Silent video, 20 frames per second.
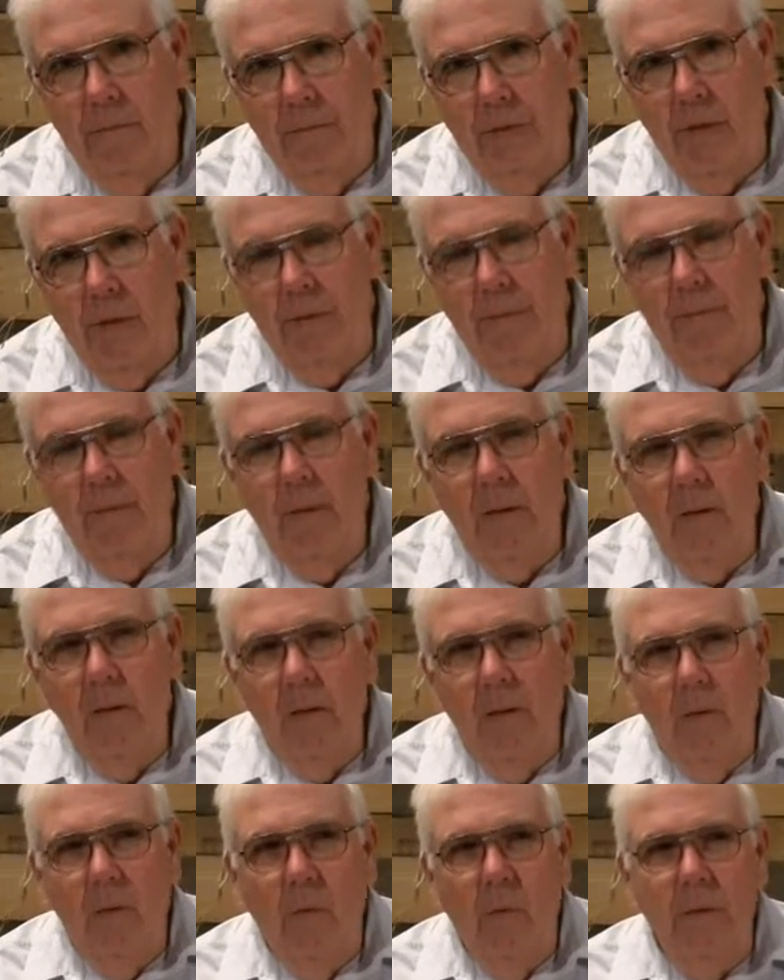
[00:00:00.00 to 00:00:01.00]
Okay?
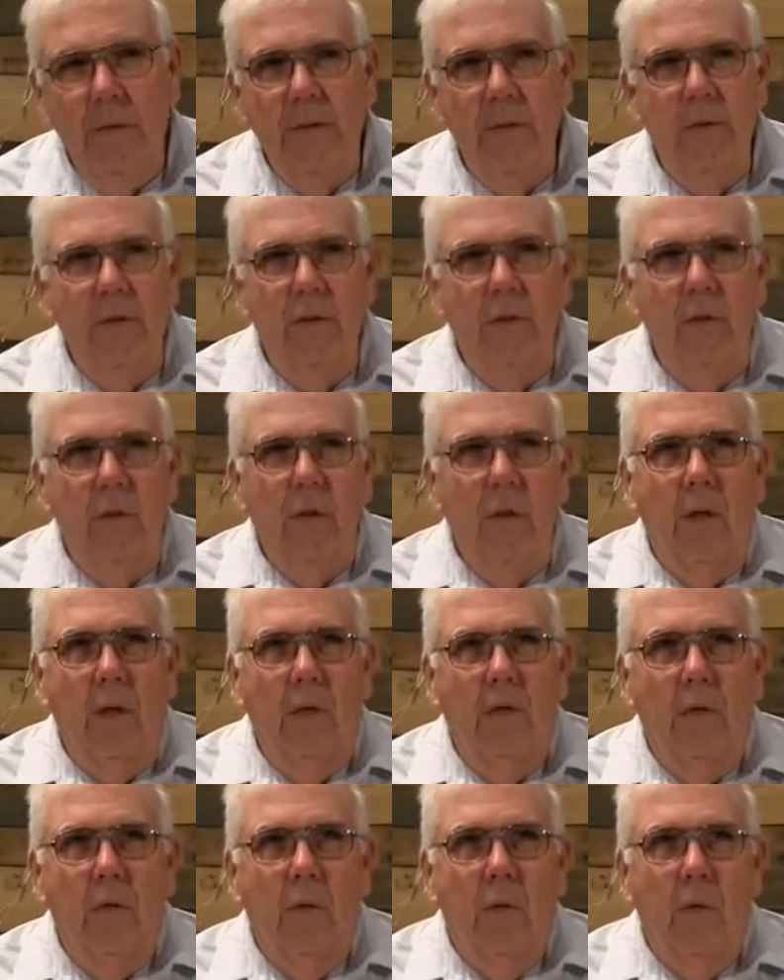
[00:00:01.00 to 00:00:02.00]

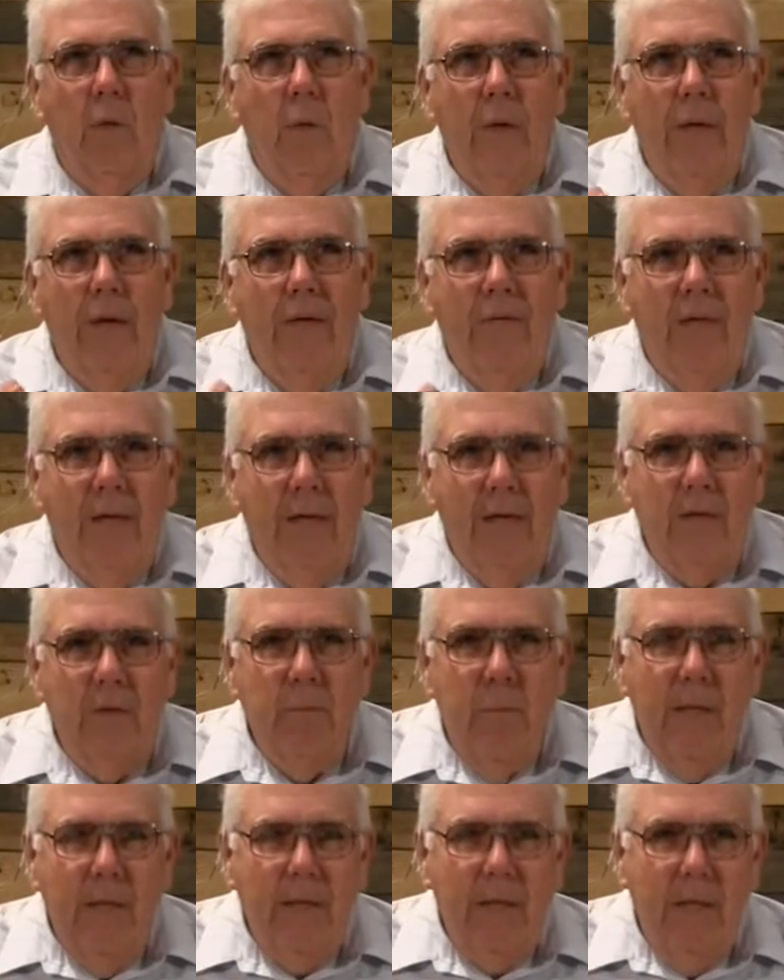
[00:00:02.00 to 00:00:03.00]
We have an
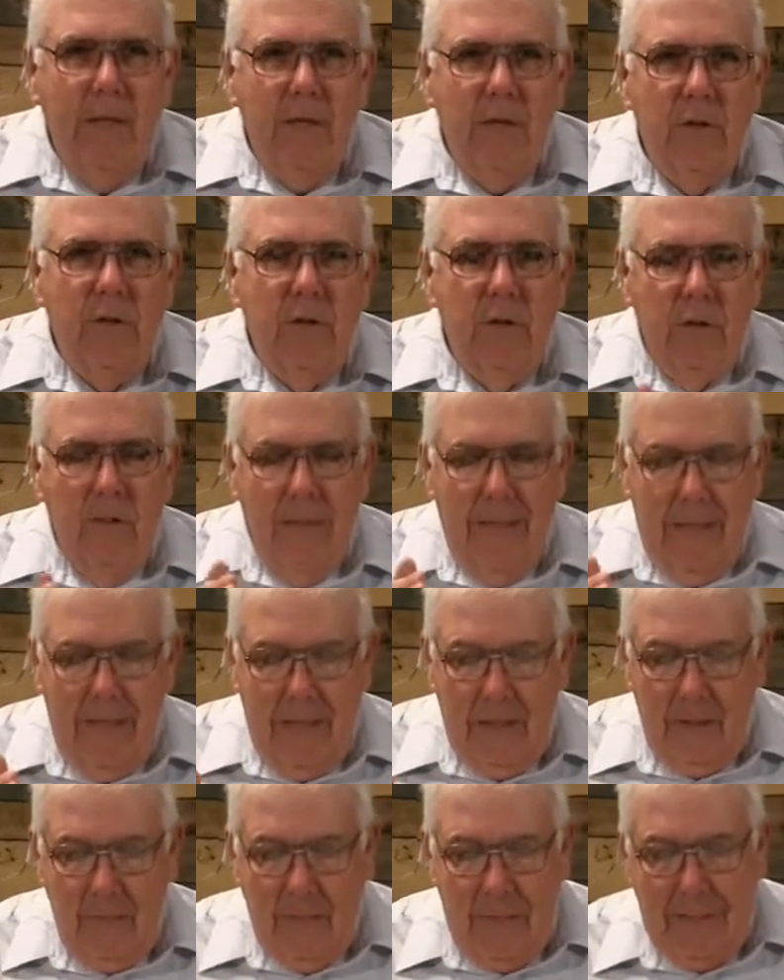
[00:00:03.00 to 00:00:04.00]
expectation. The
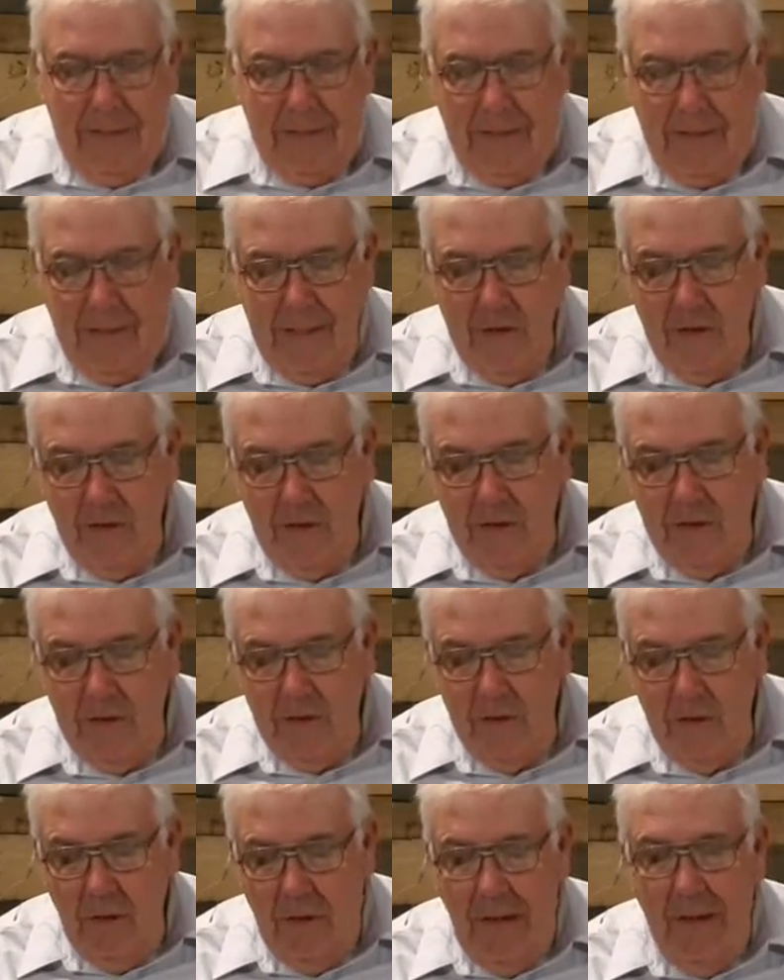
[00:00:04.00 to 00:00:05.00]
expectation
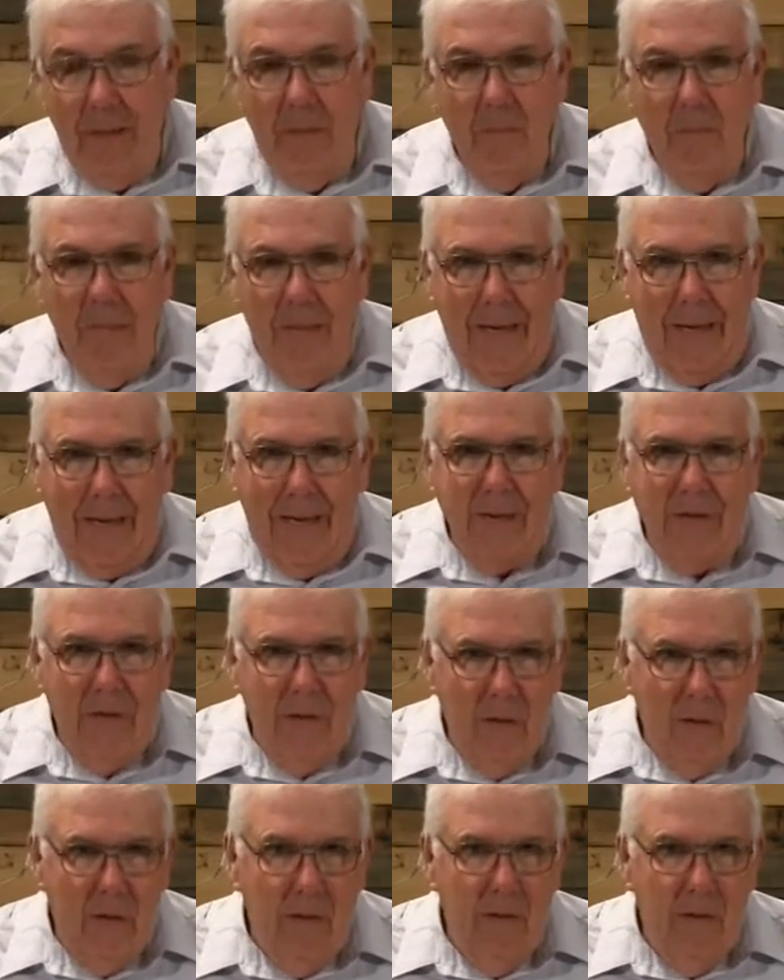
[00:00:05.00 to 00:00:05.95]
is not met.